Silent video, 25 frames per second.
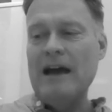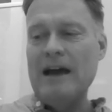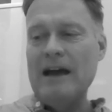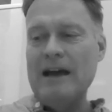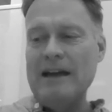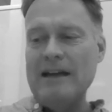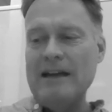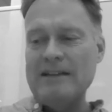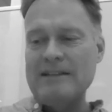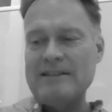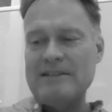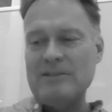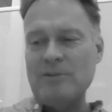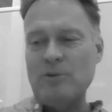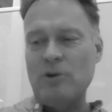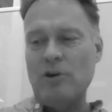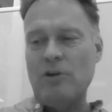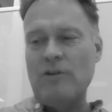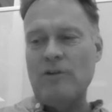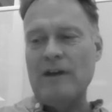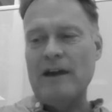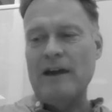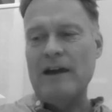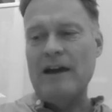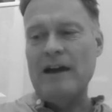is sort
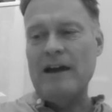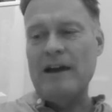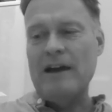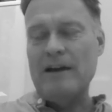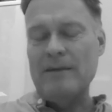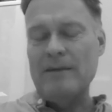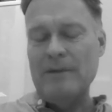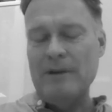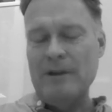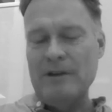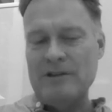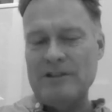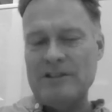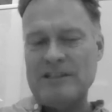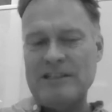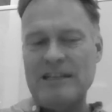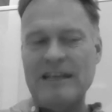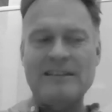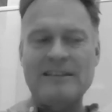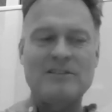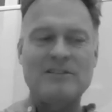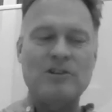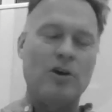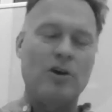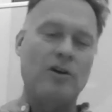of a
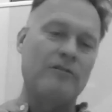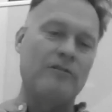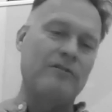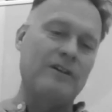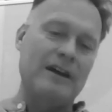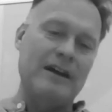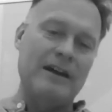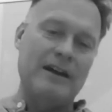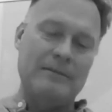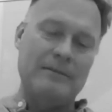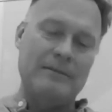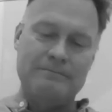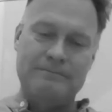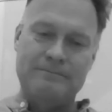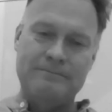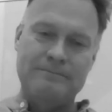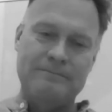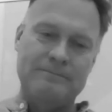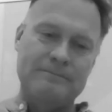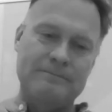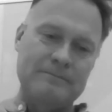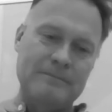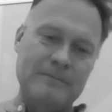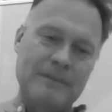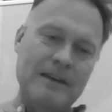set of
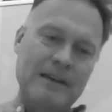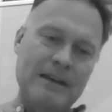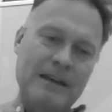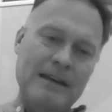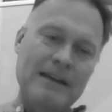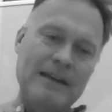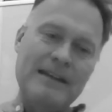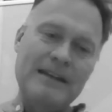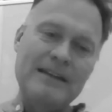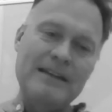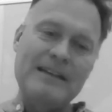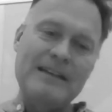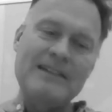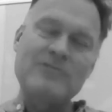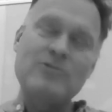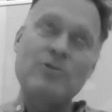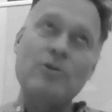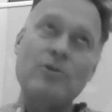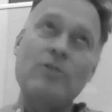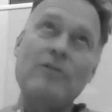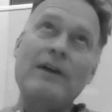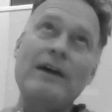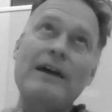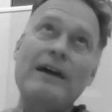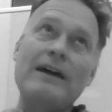it's sort
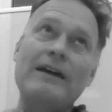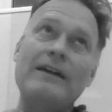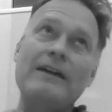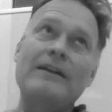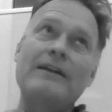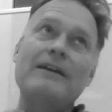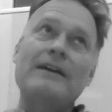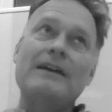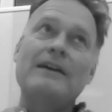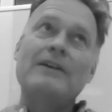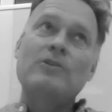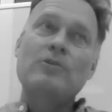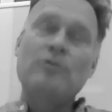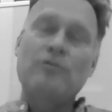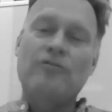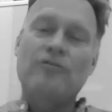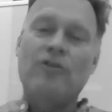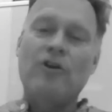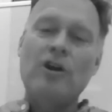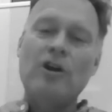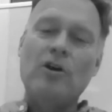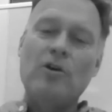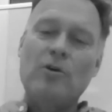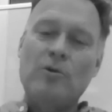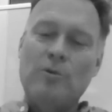of you
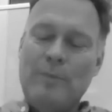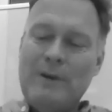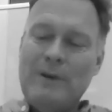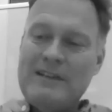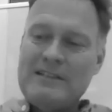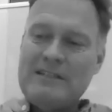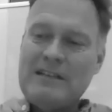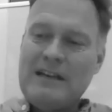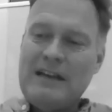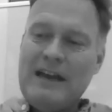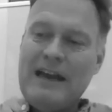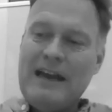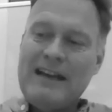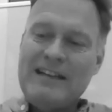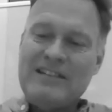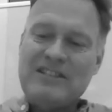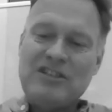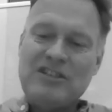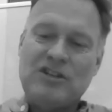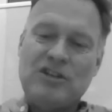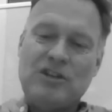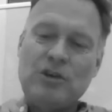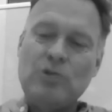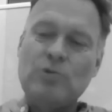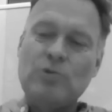follow basically
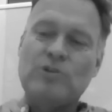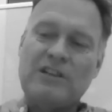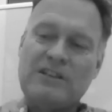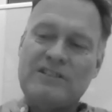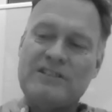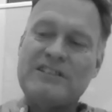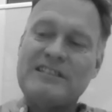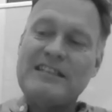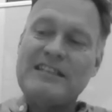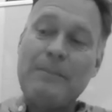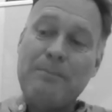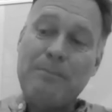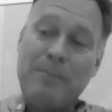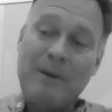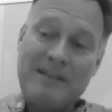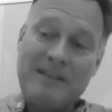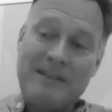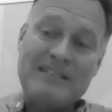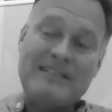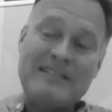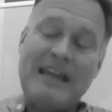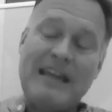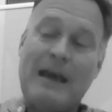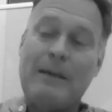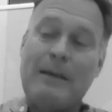execution step by
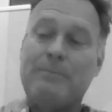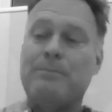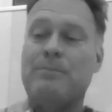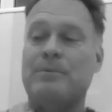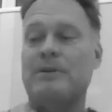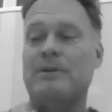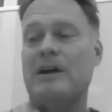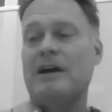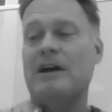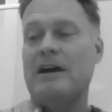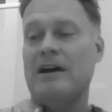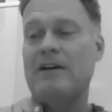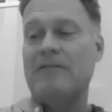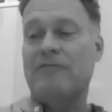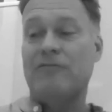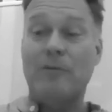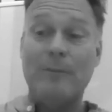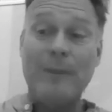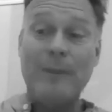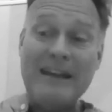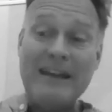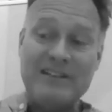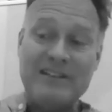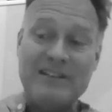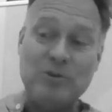step
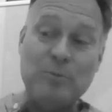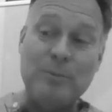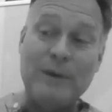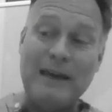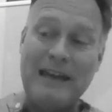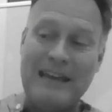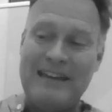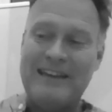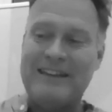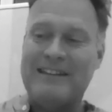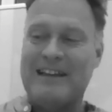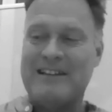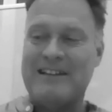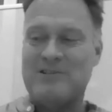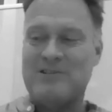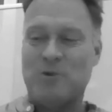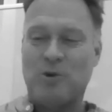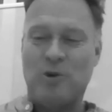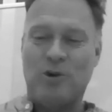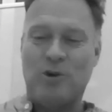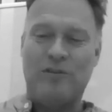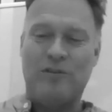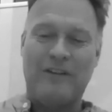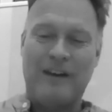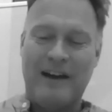from A to B. That's
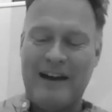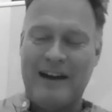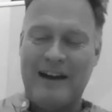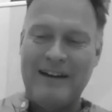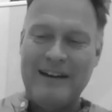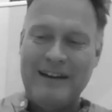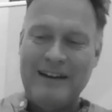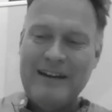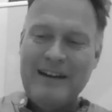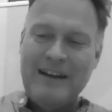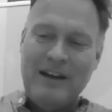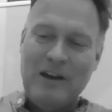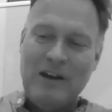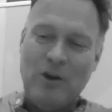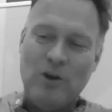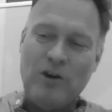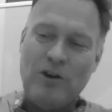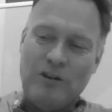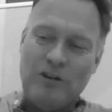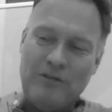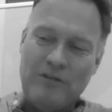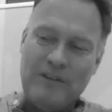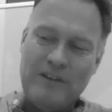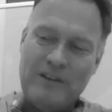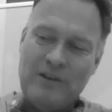sort of a lot
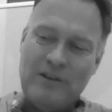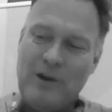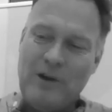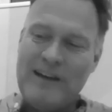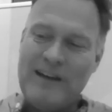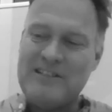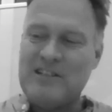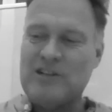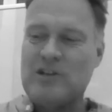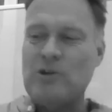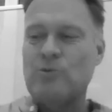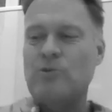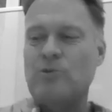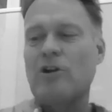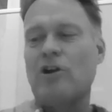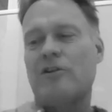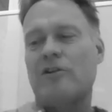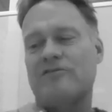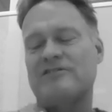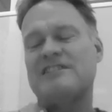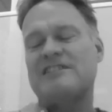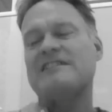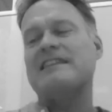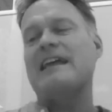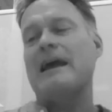of you execute a lot
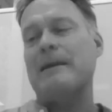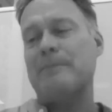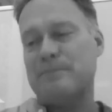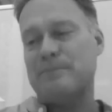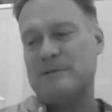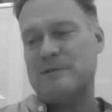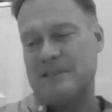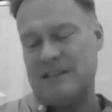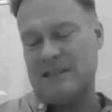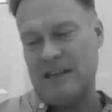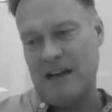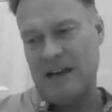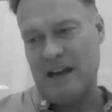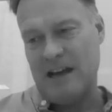of steps,